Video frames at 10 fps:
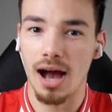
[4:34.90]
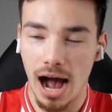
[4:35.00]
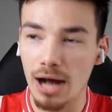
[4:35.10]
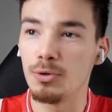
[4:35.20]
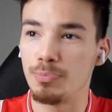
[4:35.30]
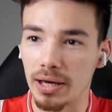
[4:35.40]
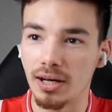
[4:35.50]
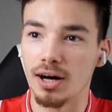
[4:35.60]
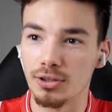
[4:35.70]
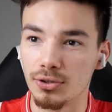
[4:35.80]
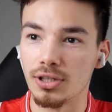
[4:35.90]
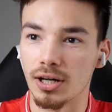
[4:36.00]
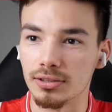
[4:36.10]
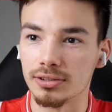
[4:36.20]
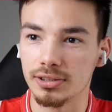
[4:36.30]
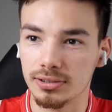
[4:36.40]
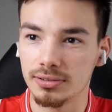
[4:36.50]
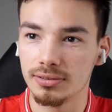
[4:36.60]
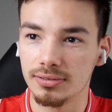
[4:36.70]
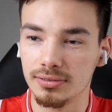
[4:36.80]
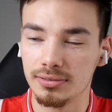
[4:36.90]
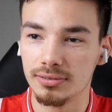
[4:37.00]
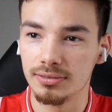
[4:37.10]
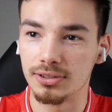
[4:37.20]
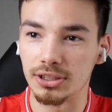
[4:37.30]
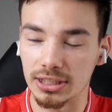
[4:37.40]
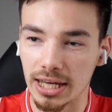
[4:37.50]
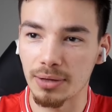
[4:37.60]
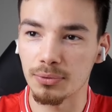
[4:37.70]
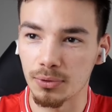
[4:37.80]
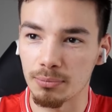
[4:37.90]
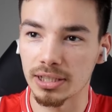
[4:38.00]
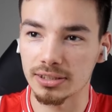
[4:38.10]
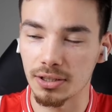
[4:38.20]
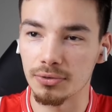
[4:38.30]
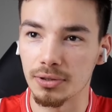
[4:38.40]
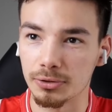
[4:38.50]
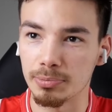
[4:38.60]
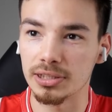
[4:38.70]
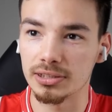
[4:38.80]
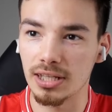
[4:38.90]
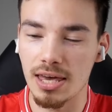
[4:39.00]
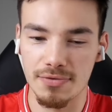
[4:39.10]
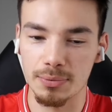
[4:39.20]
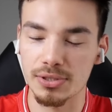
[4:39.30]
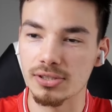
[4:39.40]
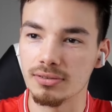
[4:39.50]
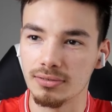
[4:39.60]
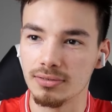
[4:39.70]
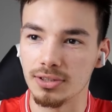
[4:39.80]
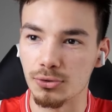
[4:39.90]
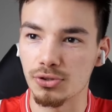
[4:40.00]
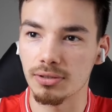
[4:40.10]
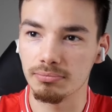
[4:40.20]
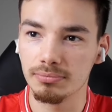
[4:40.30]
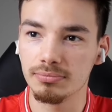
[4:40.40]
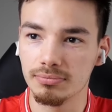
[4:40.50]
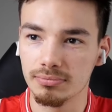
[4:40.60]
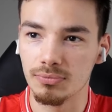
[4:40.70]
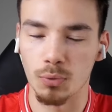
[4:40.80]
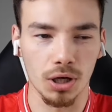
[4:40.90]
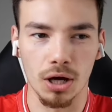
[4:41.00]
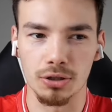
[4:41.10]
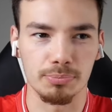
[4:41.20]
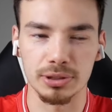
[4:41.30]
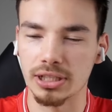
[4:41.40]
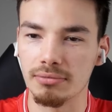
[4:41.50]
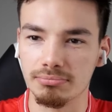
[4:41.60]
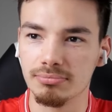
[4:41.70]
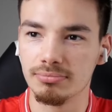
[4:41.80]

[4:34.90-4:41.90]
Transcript: I would pay $100 to see Ecuador Mexico nosebleeds if it was in Houston. 100%.